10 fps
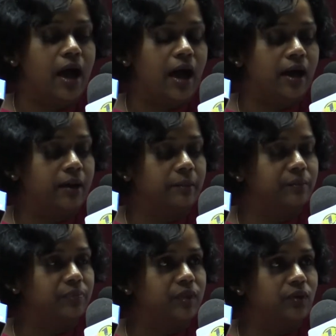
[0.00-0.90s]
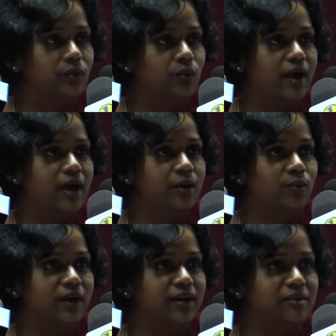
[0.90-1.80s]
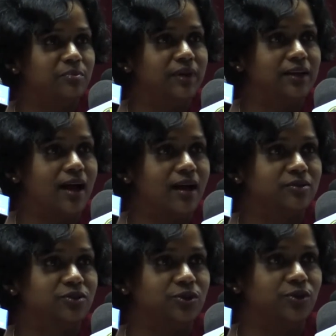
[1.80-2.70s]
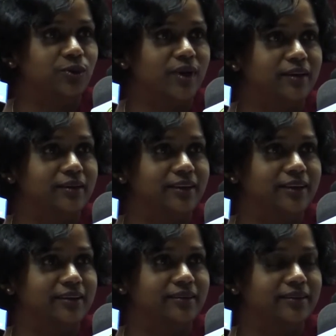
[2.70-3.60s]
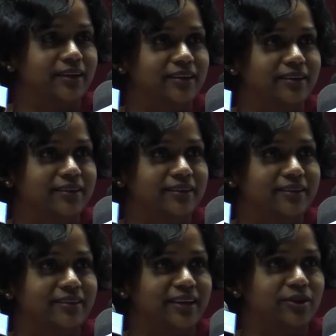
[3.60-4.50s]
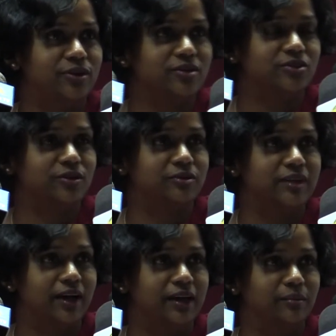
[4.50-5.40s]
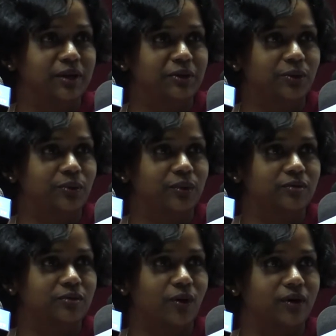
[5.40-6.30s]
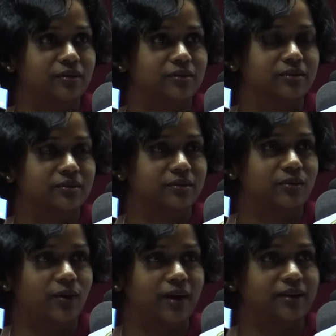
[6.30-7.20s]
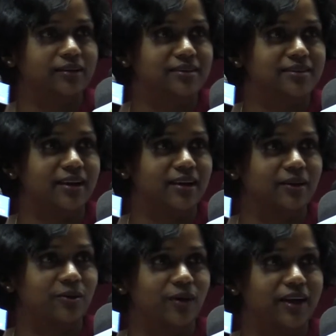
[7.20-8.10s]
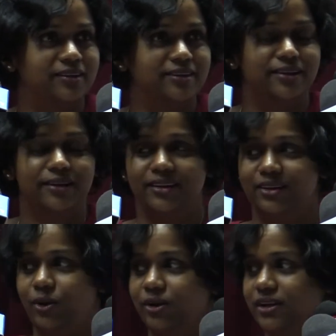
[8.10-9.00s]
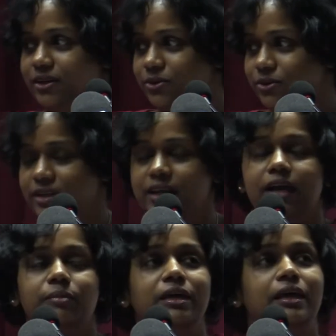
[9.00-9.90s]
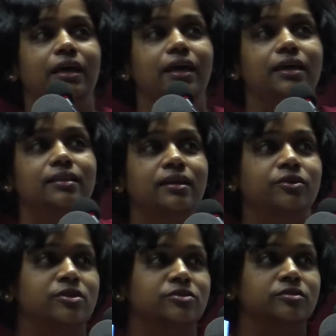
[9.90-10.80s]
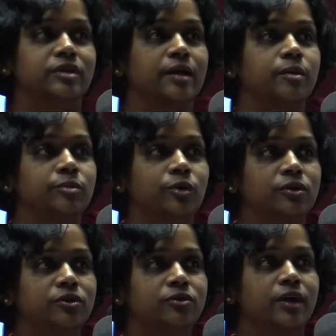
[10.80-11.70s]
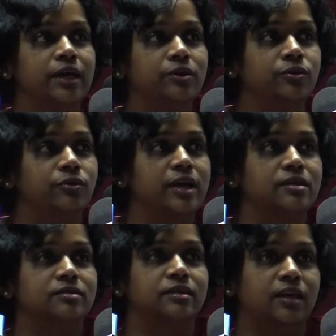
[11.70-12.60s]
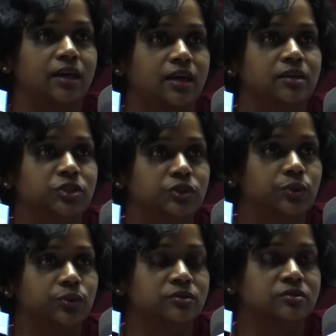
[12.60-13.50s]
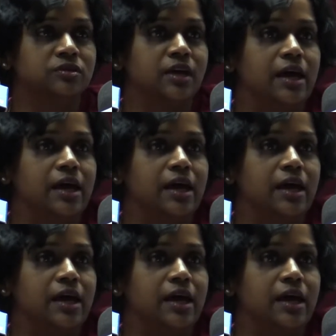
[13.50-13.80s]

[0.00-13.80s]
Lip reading: And what I've been asked to do, and in the interest of time, I know we've gone quite a lot into the time. In the interest of time, I'm going to try to raise key issues,